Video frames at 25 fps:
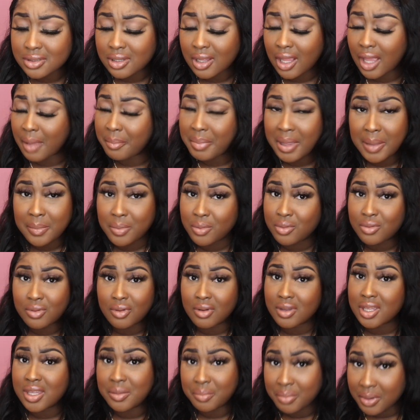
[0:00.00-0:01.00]
a baby will
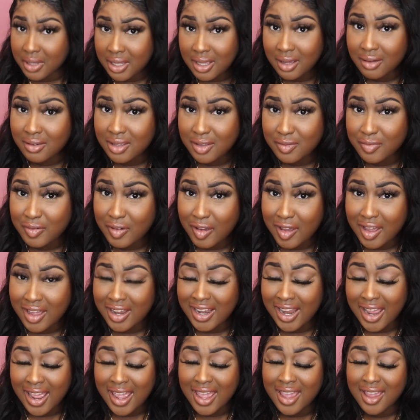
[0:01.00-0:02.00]
not keep a girl either.
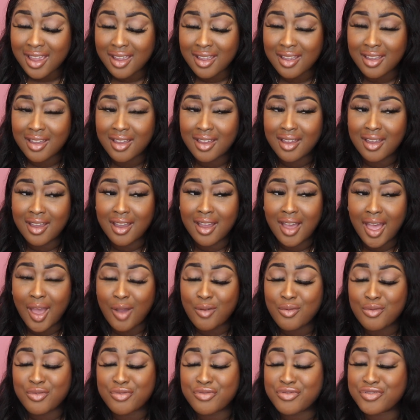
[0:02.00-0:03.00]
Like I
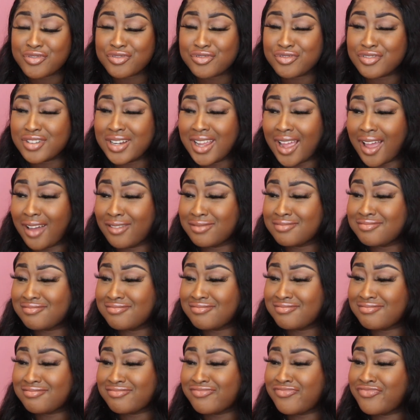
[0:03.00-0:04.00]
will fully have
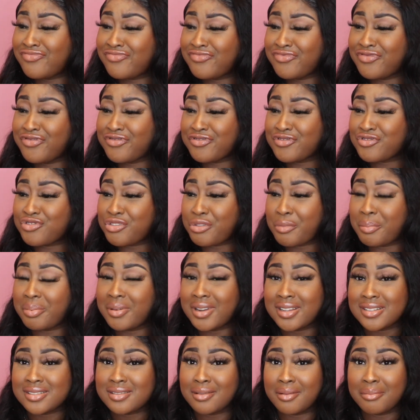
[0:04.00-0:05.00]

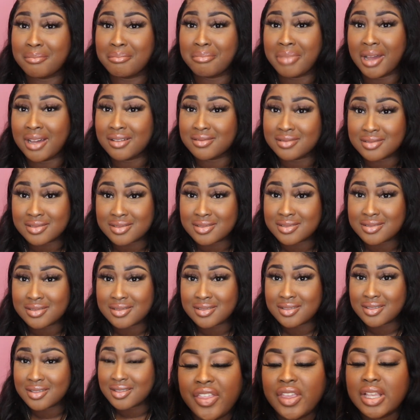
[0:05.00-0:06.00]
triplets on bounce.
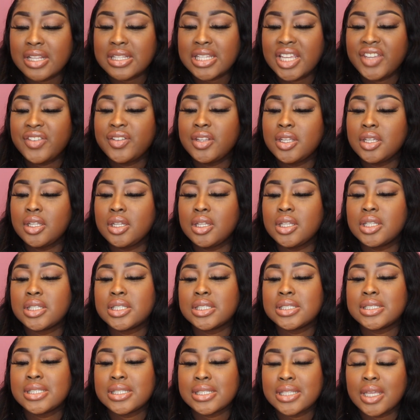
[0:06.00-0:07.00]
I think definitely you need to
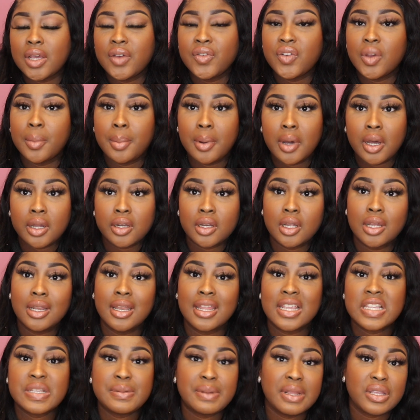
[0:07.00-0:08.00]
sit down with your partner and
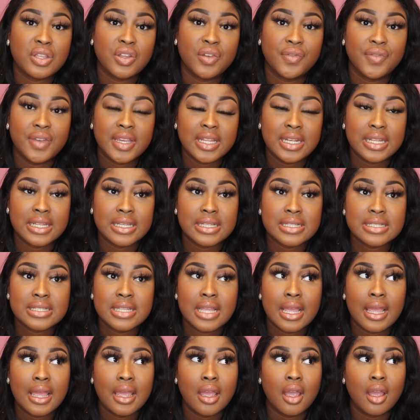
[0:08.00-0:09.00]
explain your feelings.
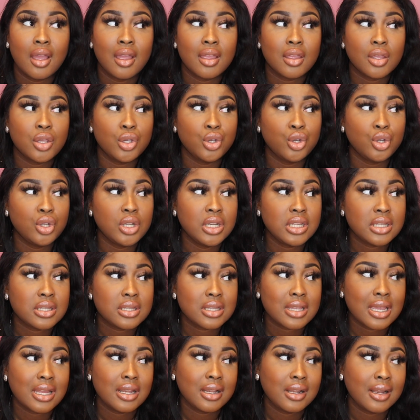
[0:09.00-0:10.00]
You need to
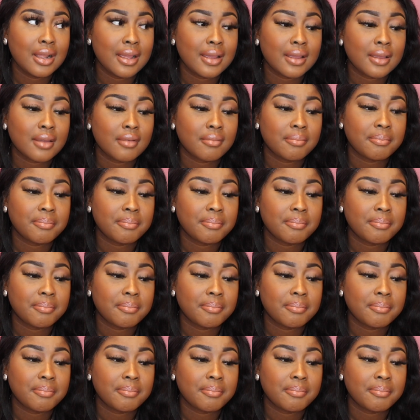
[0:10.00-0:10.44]
kind of like